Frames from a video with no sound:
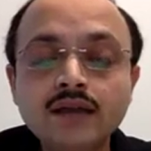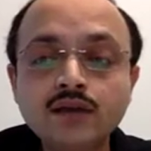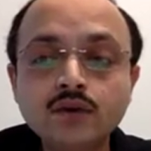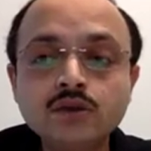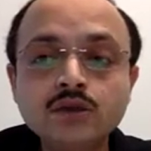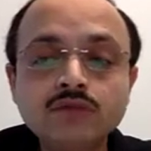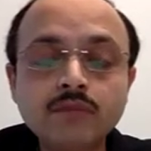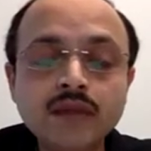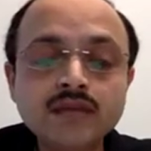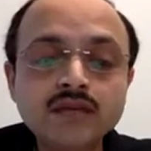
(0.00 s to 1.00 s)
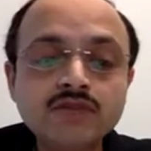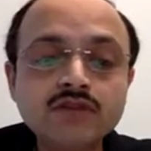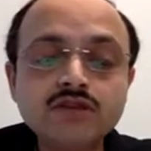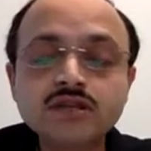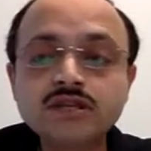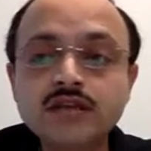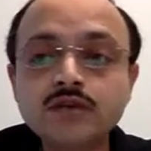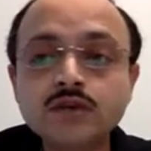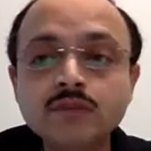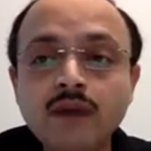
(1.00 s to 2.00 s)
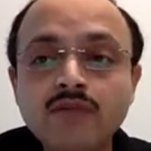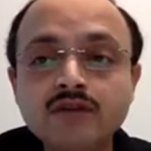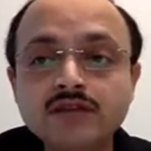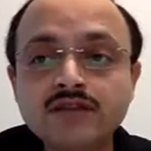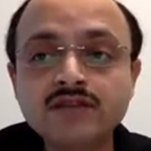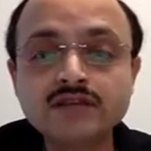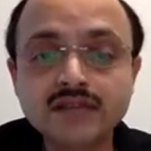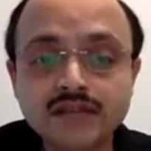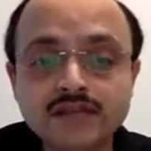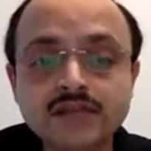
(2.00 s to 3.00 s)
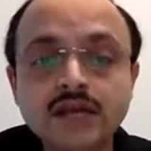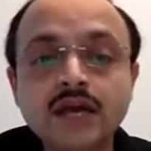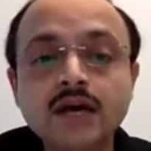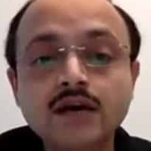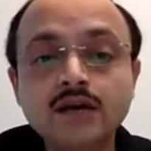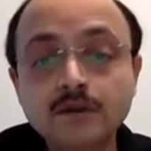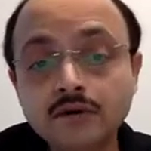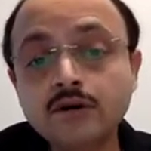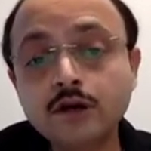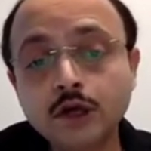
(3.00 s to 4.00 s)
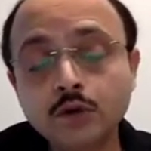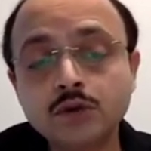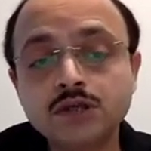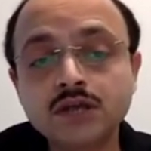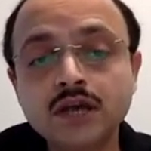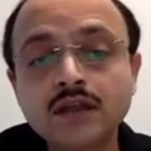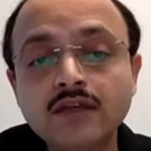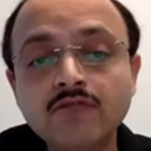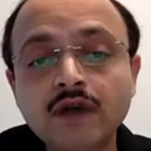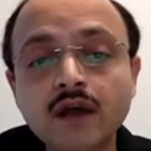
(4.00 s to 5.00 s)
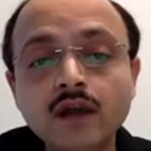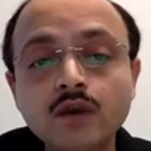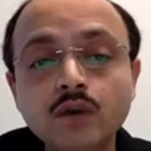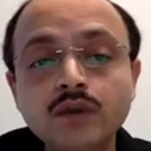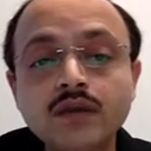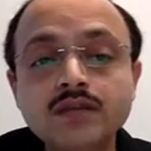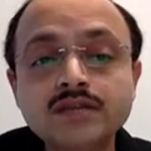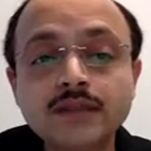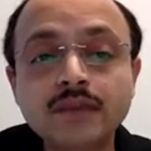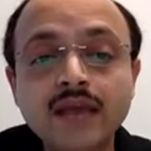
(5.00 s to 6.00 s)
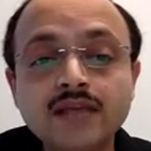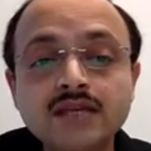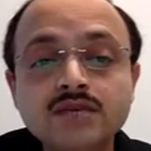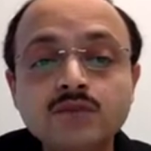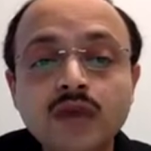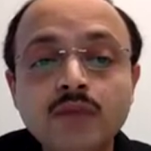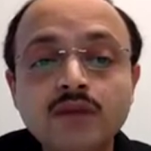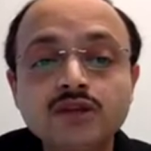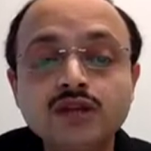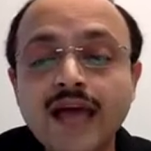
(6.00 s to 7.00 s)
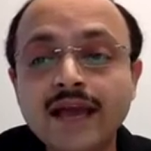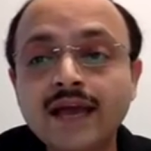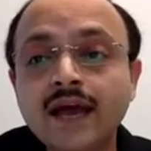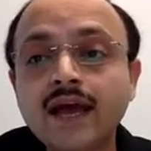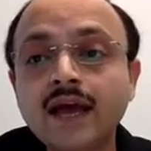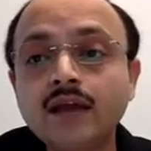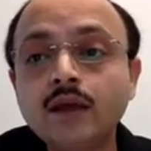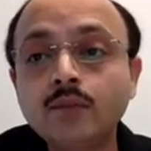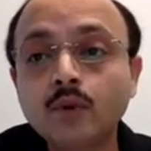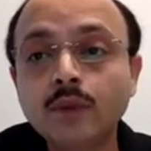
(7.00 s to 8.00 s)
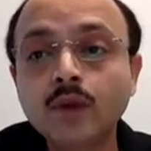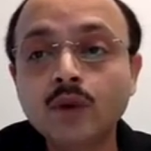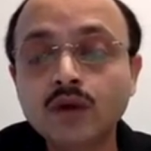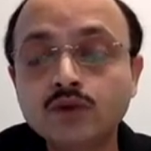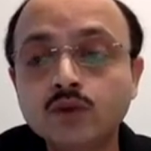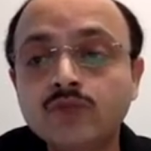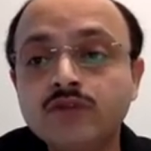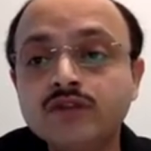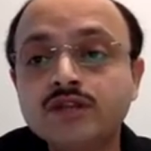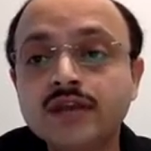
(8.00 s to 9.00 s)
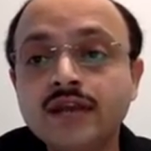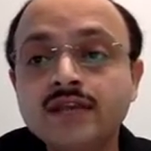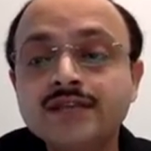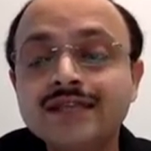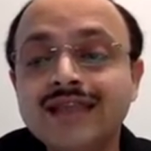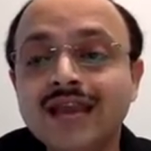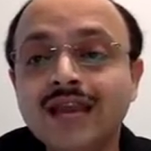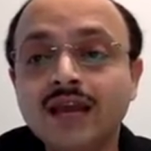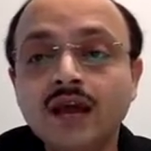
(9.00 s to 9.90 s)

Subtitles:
dose of the bacteria, which is 10 to the power 7 cells, reduced the fungal growth, in some cases very much like the propiconazole, which is a synthetic